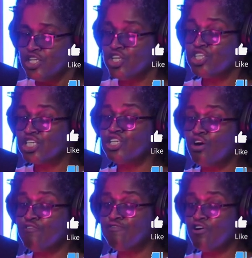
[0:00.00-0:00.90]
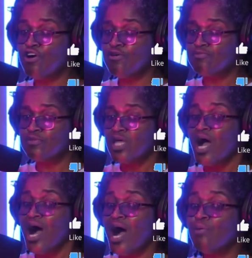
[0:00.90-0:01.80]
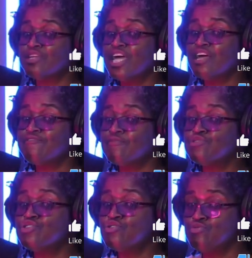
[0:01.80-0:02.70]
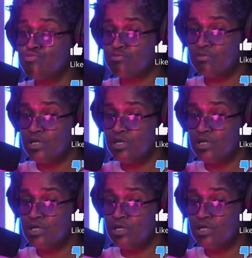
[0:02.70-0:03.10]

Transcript: So you see, you're four. I want to hear from you